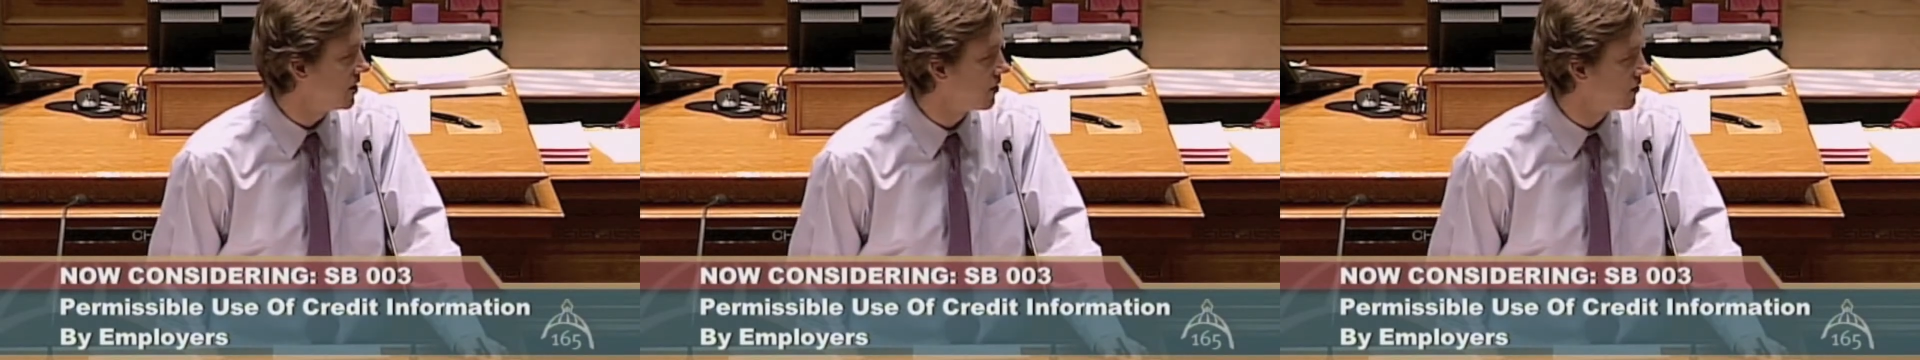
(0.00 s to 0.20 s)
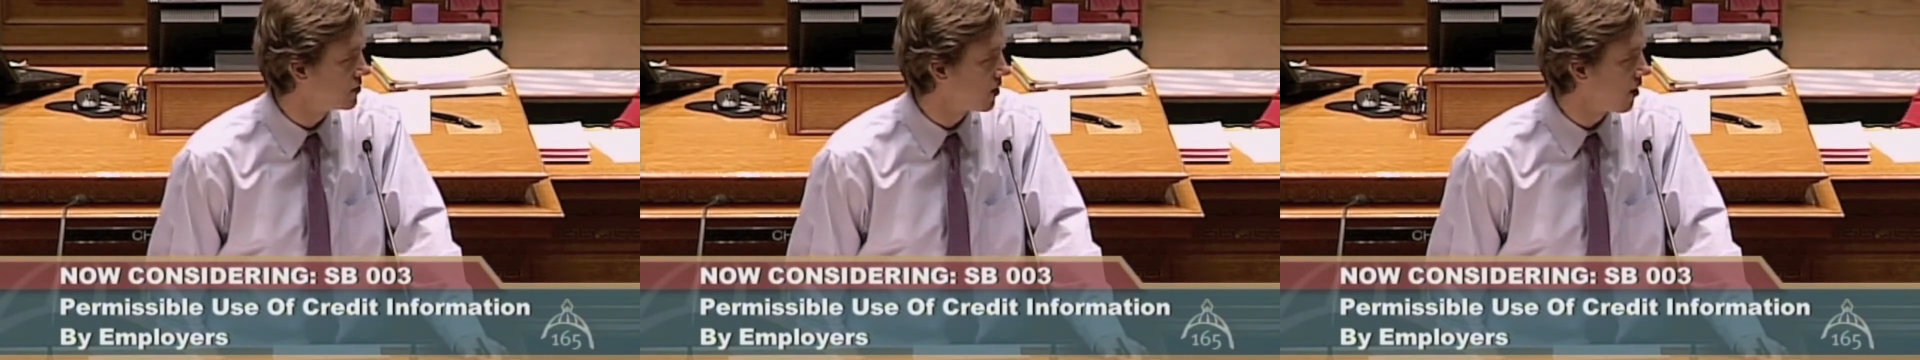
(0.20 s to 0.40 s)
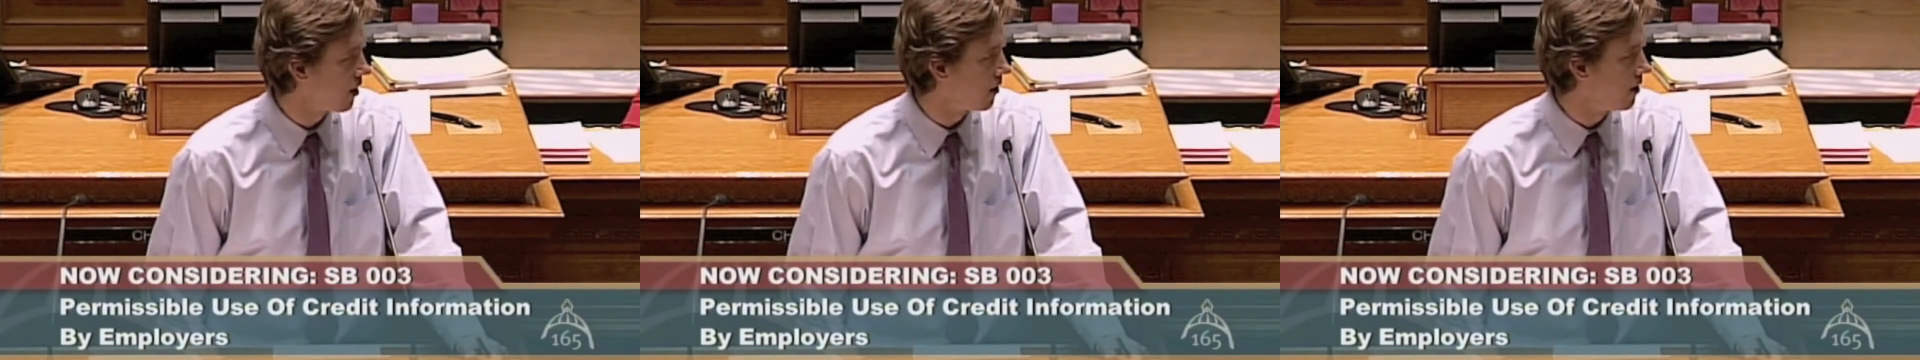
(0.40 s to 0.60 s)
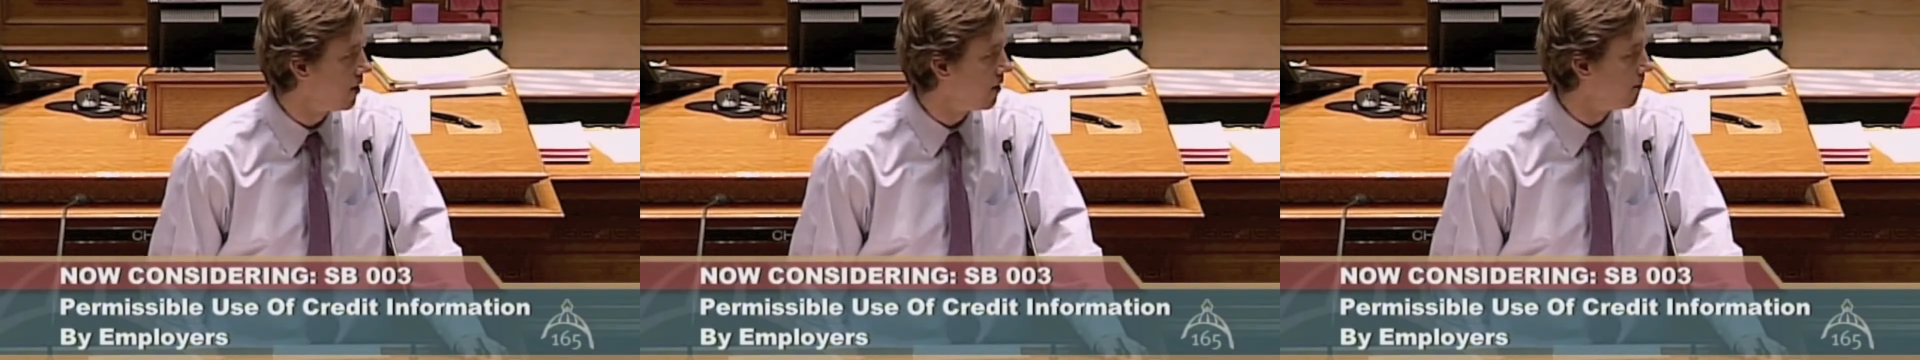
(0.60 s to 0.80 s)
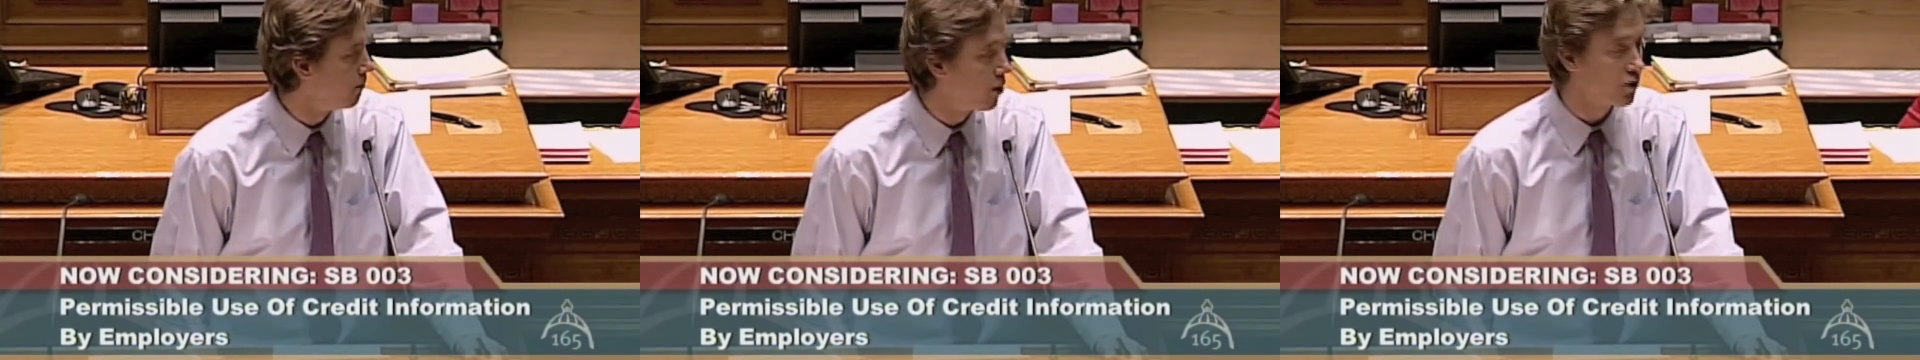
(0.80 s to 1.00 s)
Latinos are
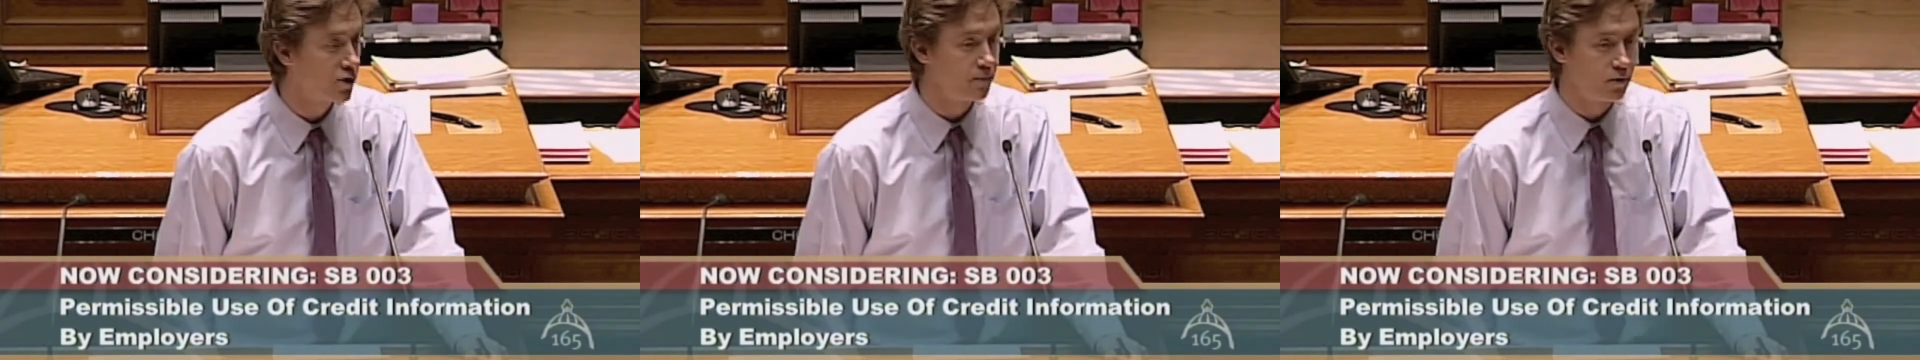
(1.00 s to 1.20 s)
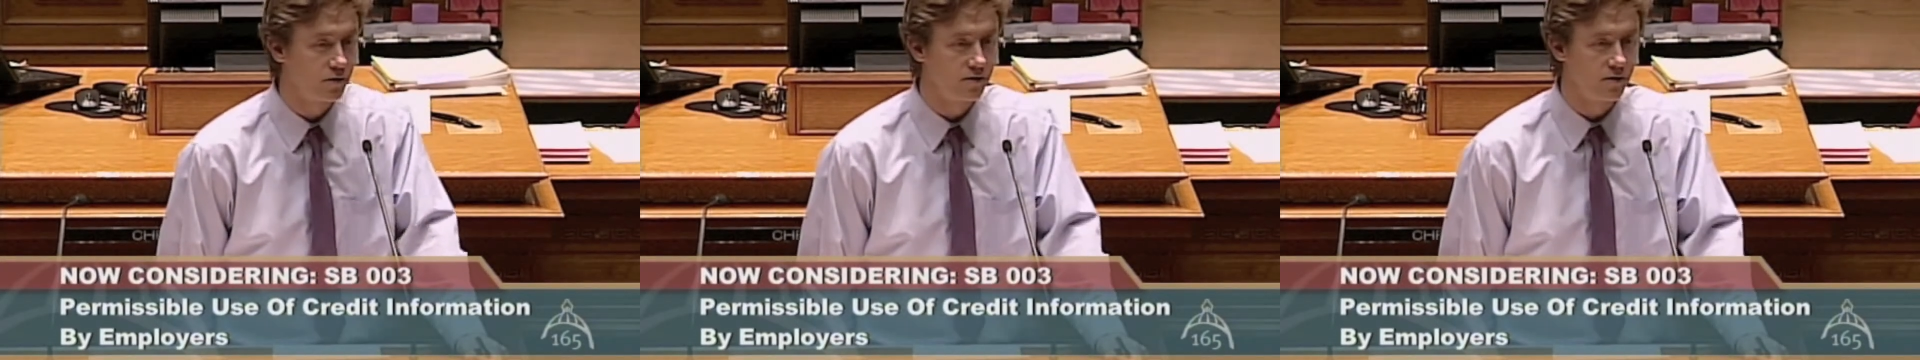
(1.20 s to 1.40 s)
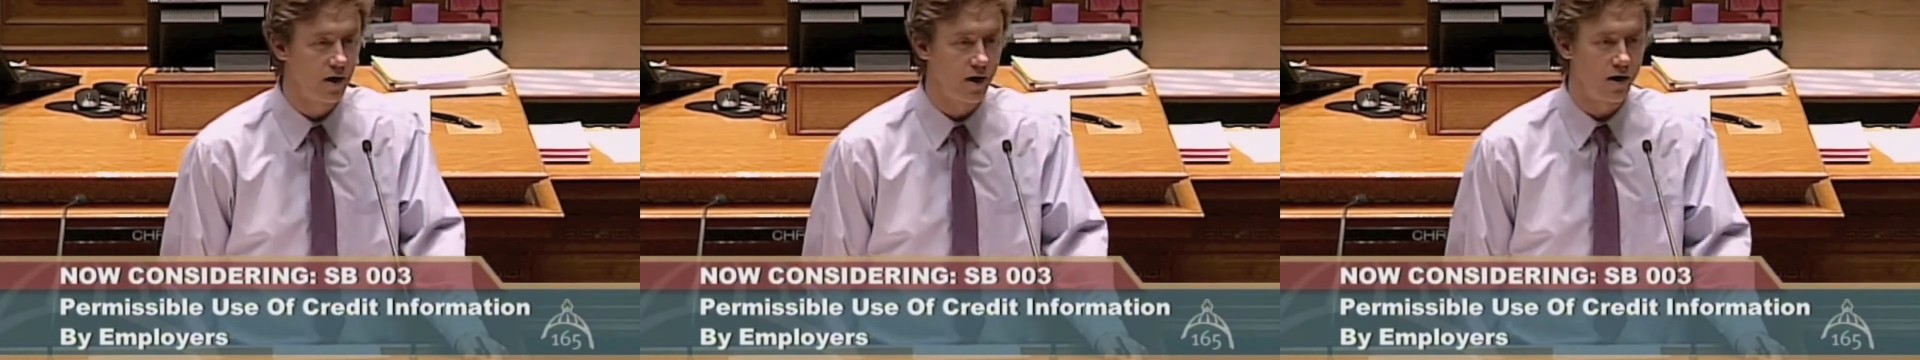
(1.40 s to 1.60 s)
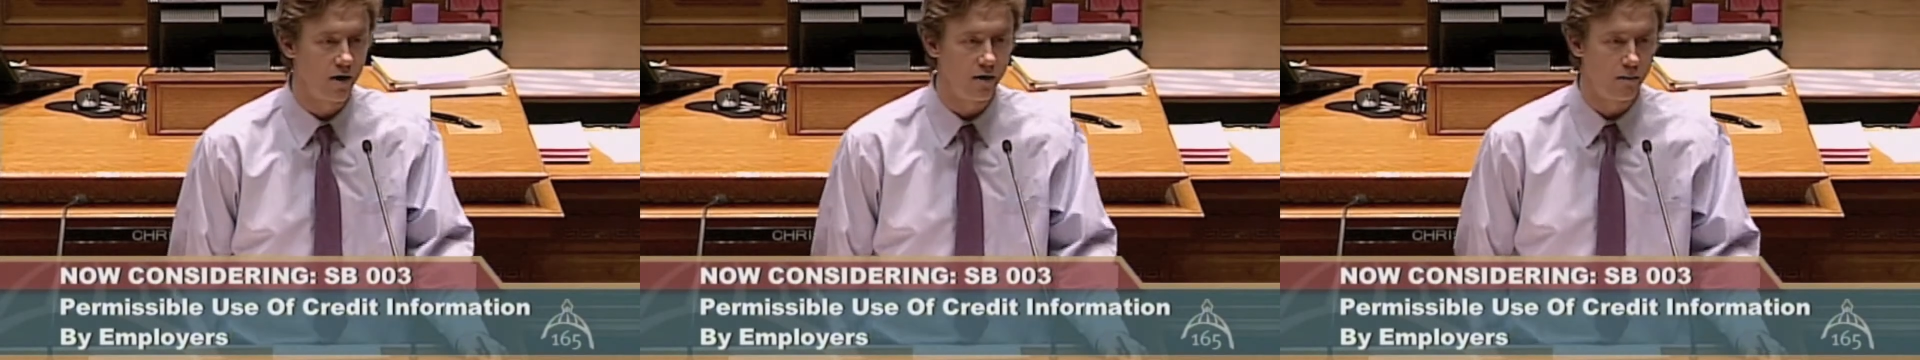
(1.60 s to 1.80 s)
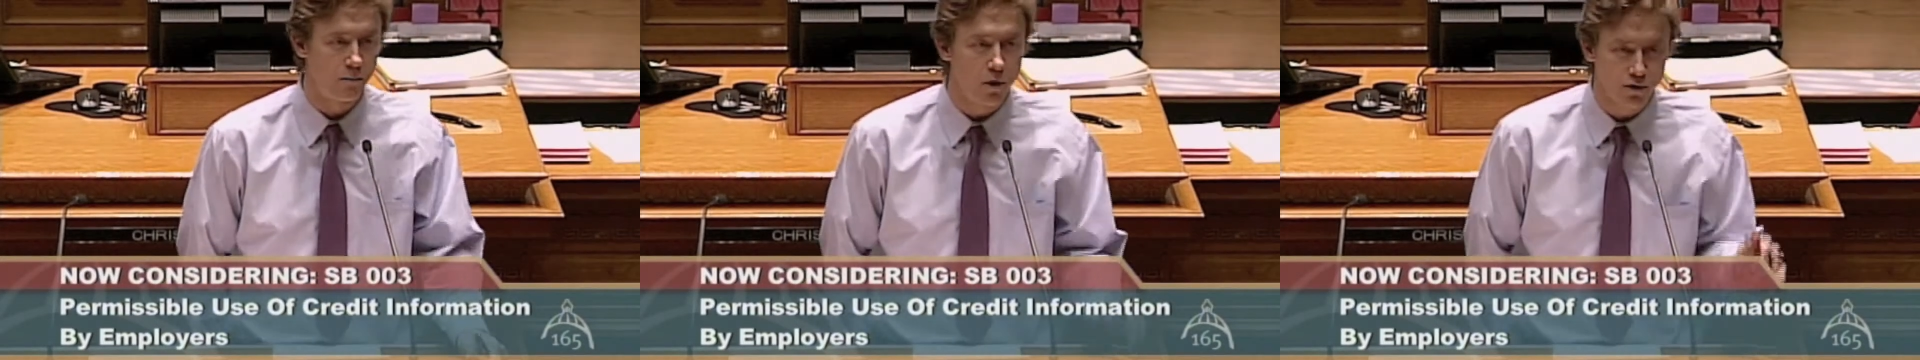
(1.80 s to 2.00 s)

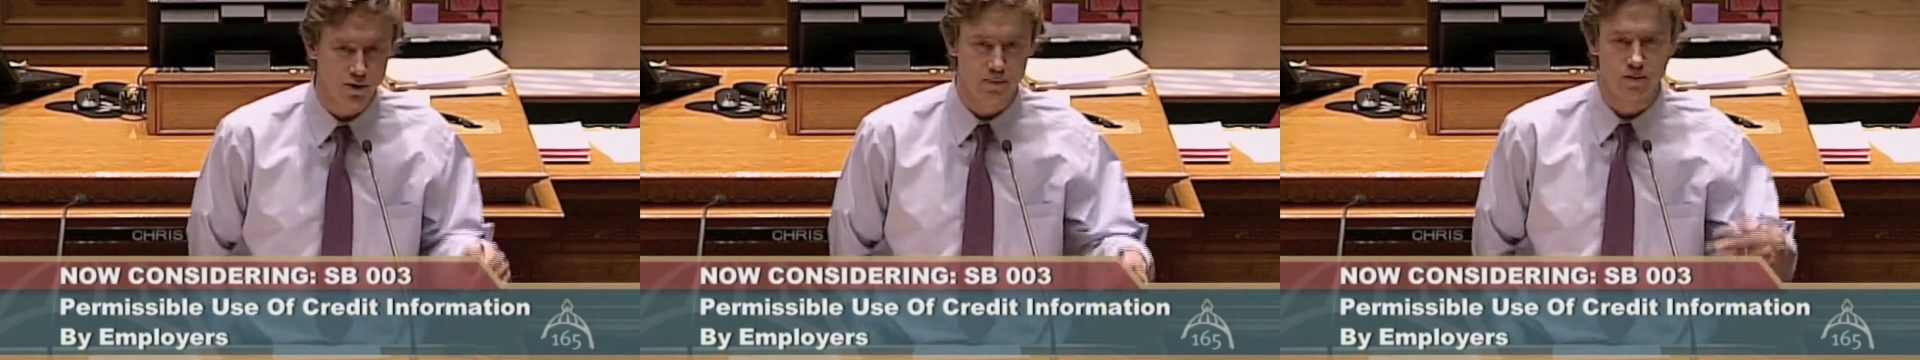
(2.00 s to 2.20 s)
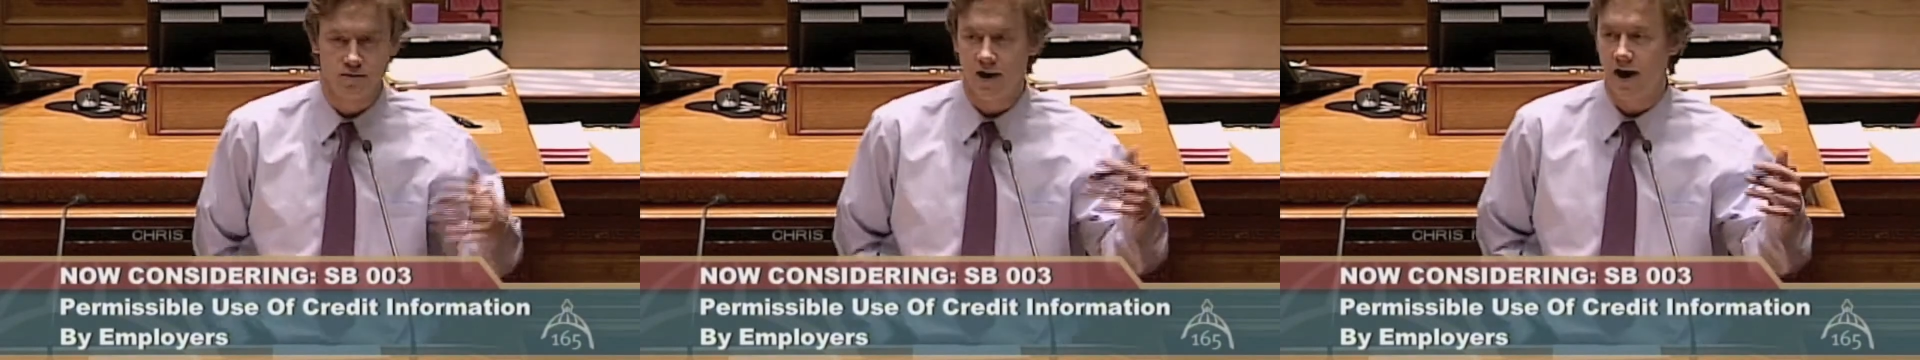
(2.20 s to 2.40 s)
multiples